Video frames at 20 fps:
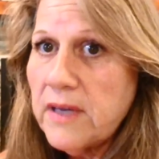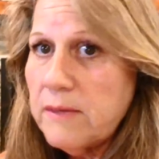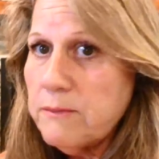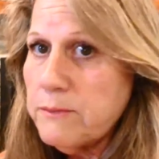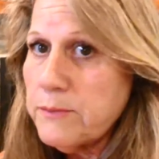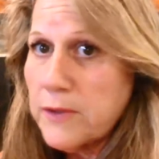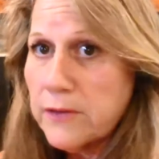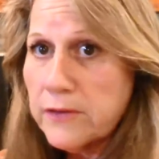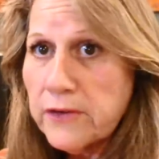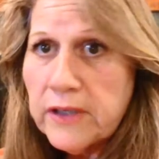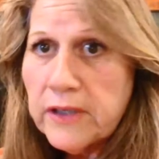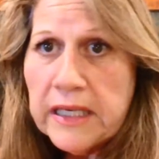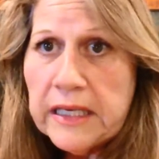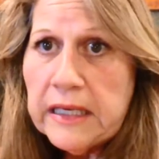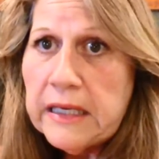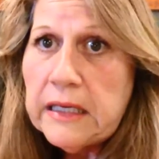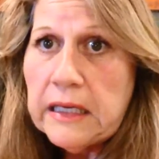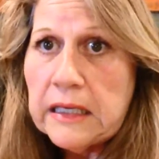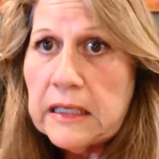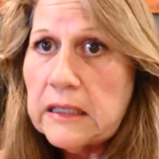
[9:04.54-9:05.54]
at Burger
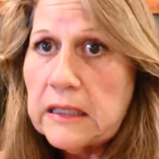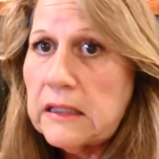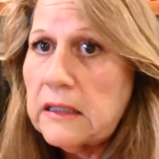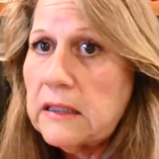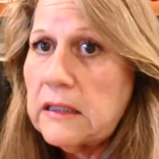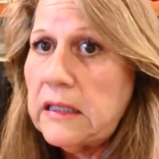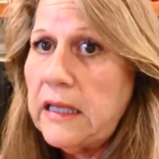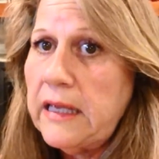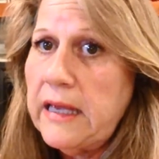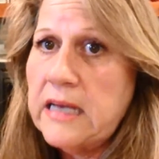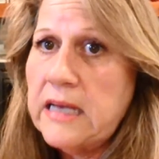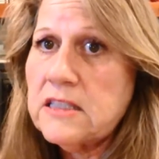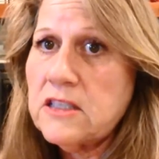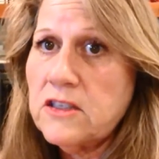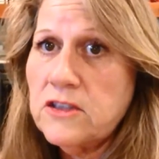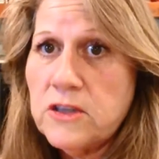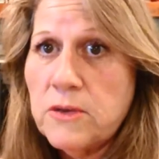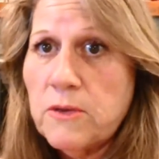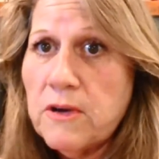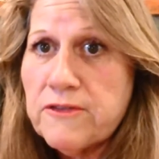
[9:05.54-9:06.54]
King and they ask
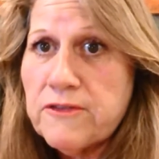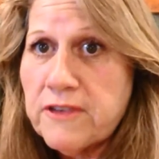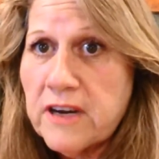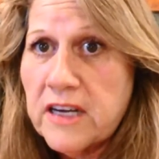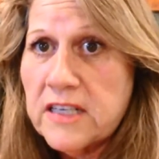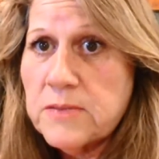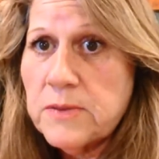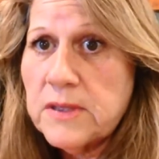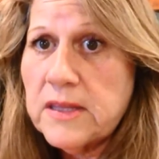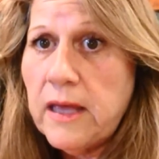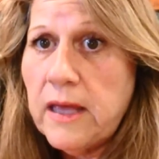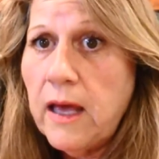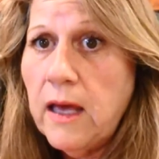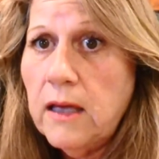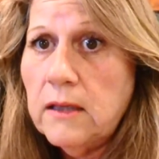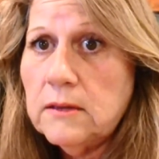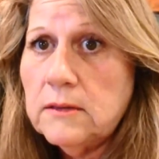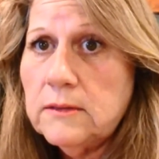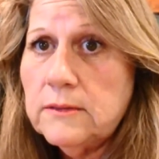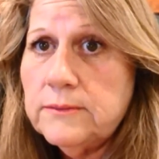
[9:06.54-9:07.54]
you, "Do you want fries with
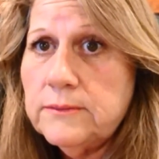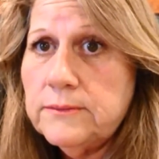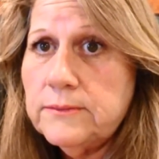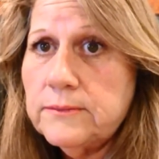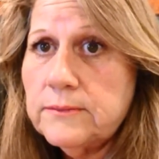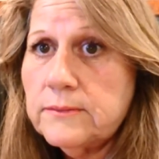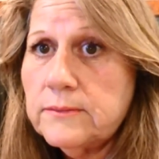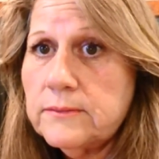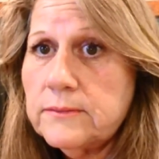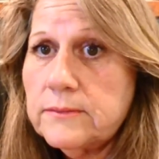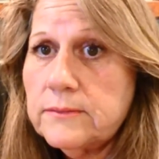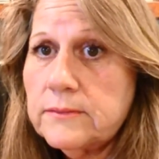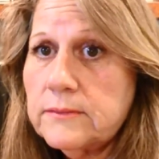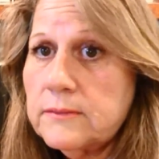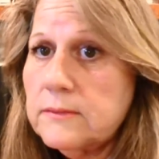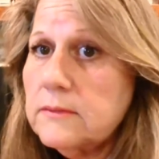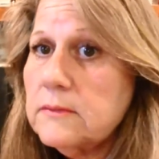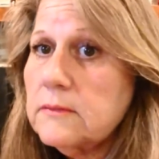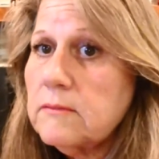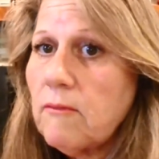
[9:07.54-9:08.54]
that?"
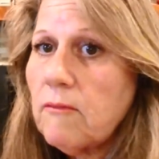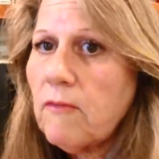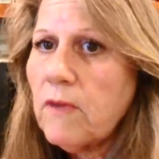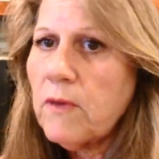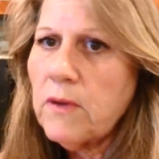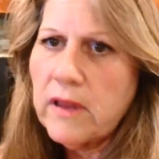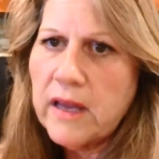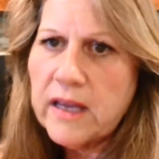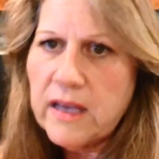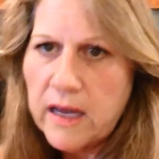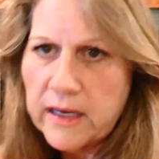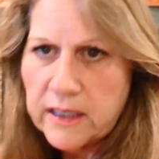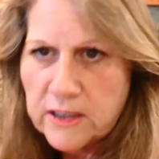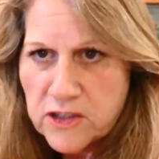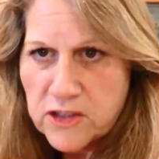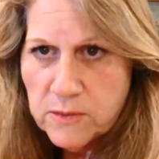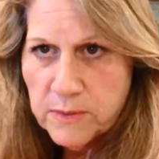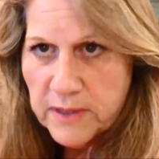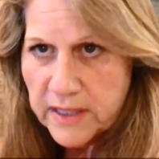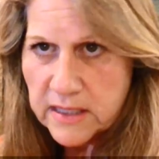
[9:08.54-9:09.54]
Well, I kind of
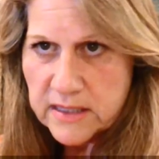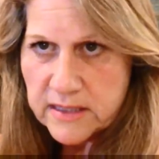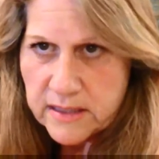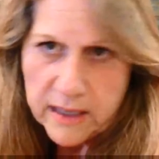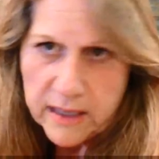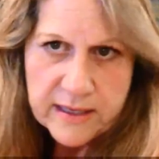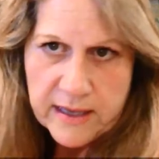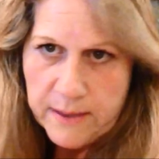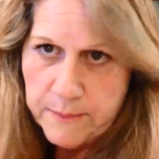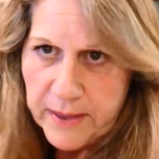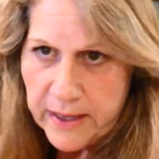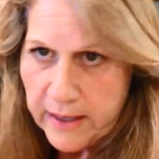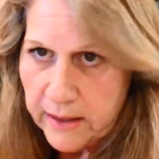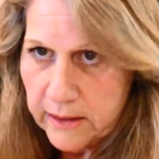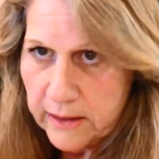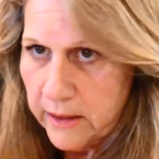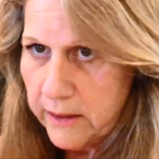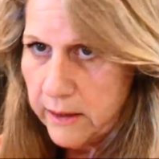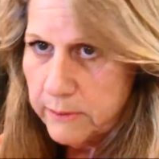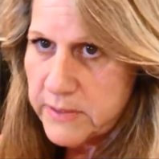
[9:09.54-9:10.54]
do because I get mad.
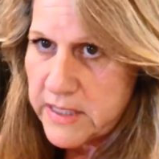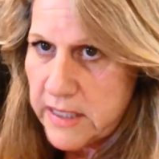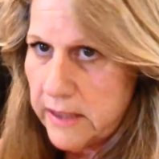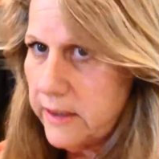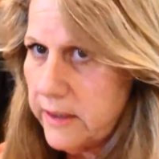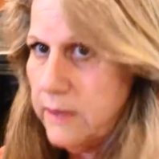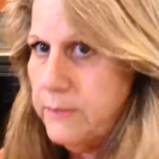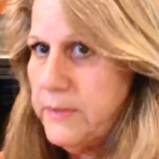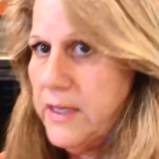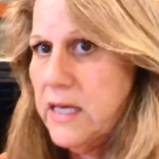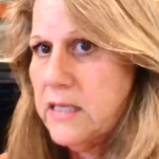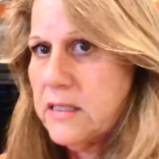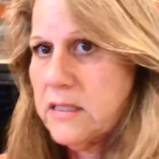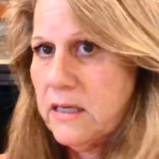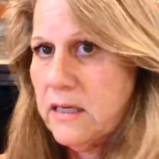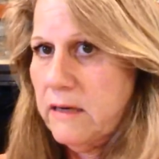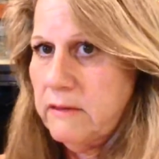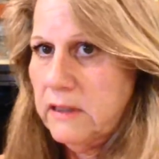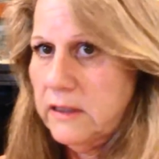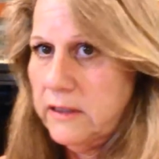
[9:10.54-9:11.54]
Then I'm telling them yes,
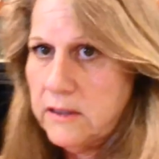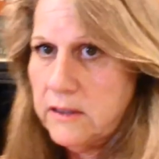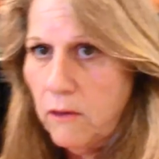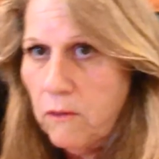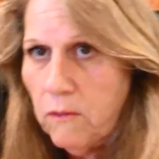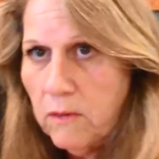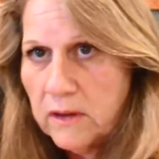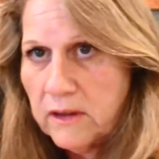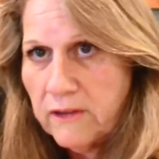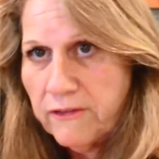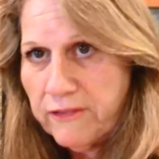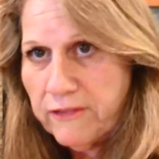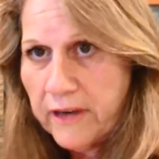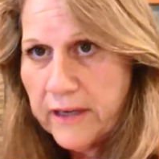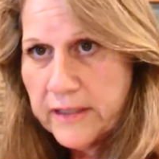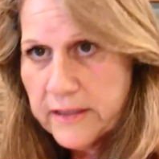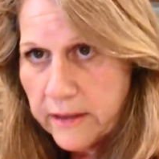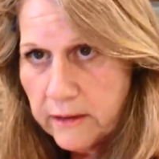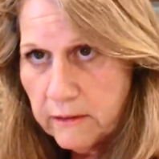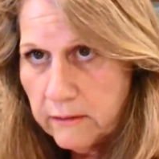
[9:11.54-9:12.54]
and I really don't want the
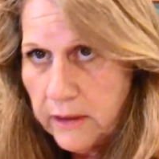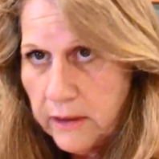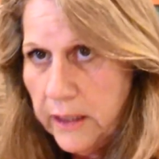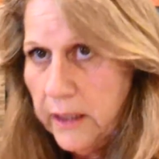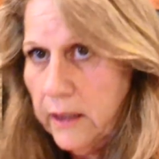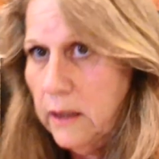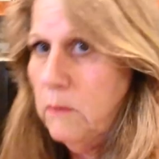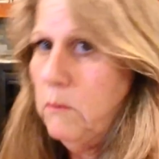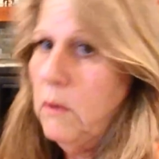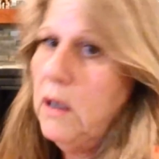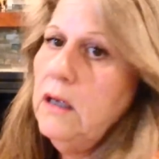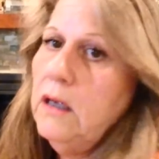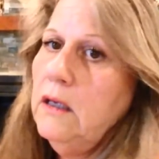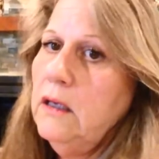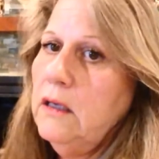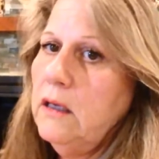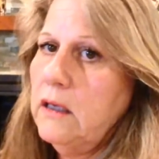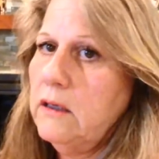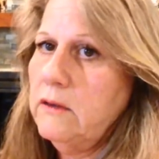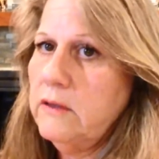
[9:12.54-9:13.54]
fries. I don't need them.
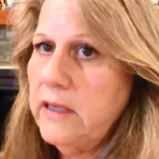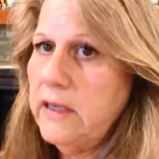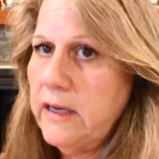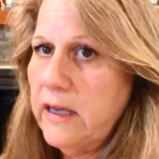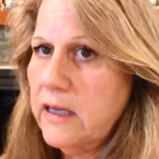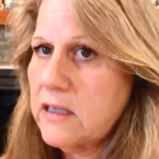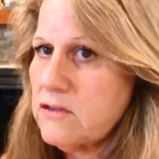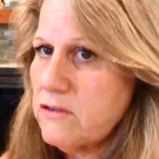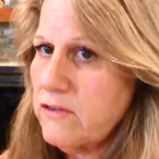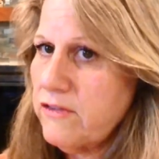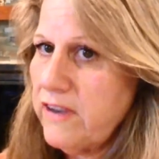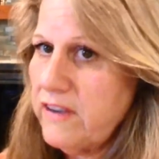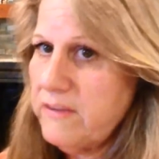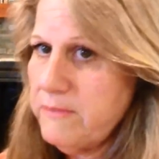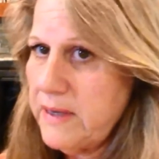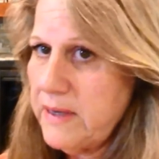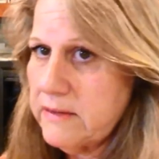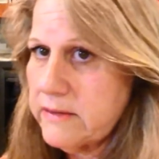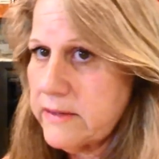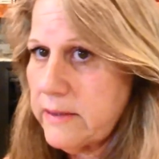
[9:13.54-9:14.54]
I don't need an extra five
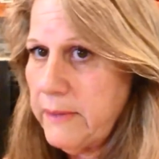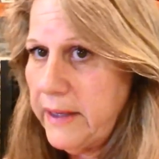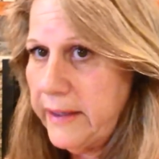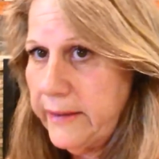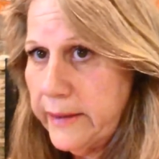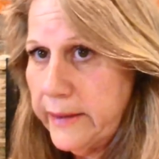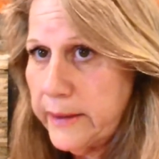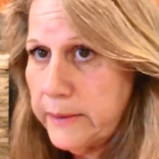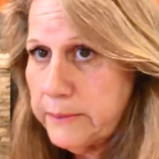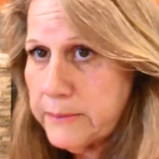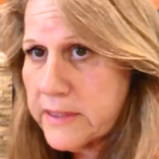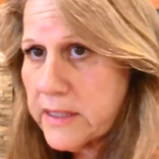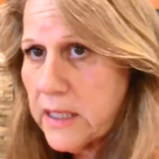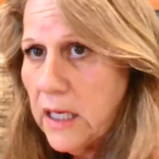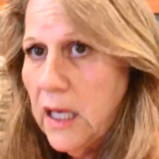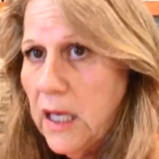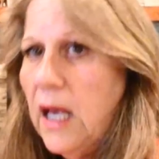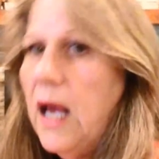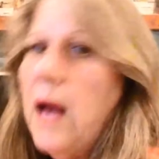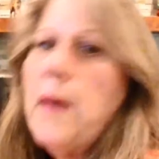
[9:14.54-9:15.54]
pounds on my hips.
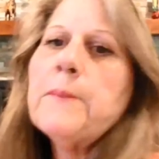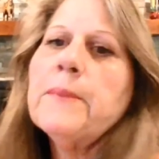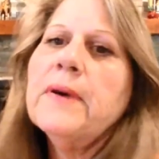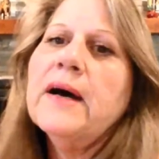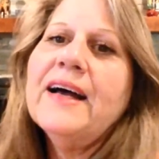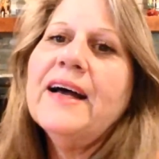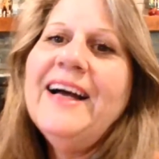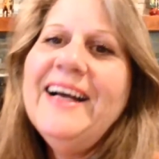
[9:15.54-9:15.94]
But